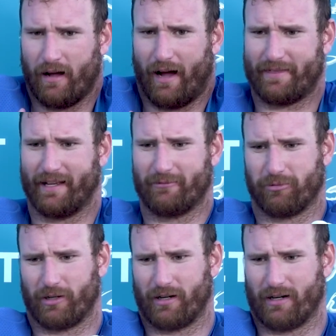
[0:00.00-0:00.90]
I think
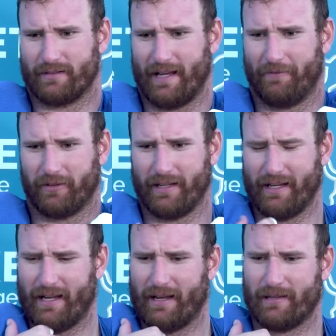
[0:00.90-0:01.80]
we're
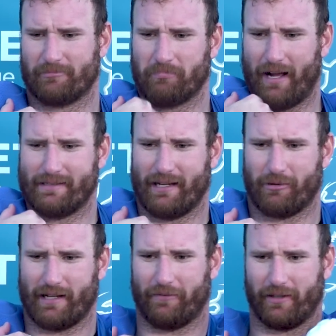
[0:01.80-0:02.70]
definitely
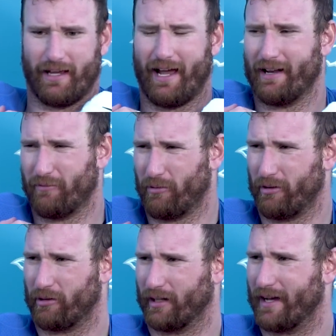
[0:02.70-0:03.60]
ahead of where
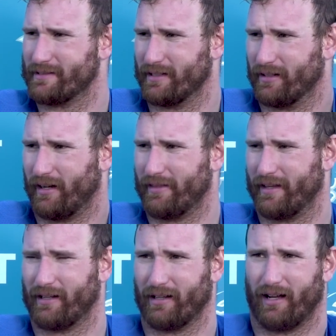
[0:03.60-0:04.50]
we were last year. I
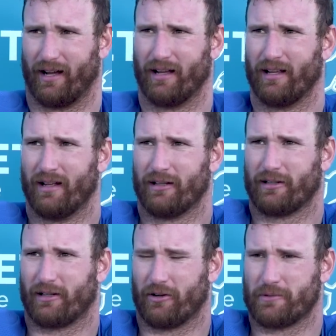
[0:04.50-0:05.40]
think
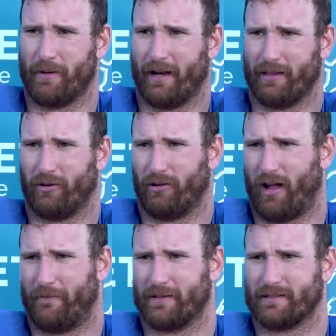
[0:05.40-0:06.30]
Coach Ben and the
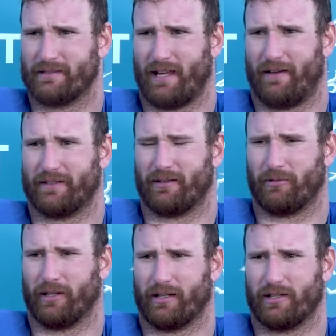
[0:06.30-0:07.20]
whole offensive staff did a
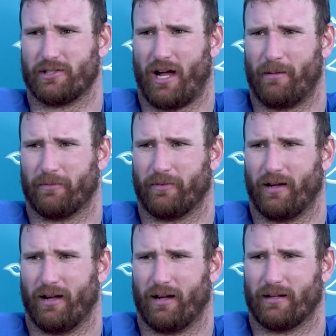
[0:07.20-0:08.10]
really good job
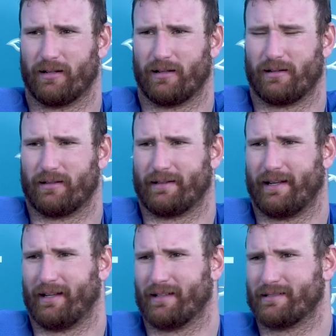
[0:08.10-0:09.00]
of
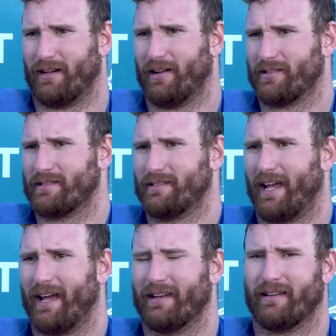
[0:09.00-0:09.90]
getting us to
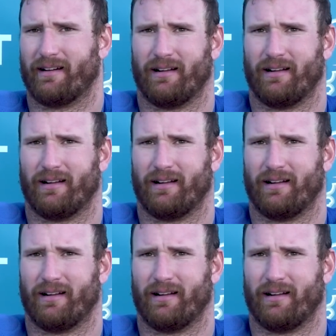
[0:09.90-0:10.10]
understand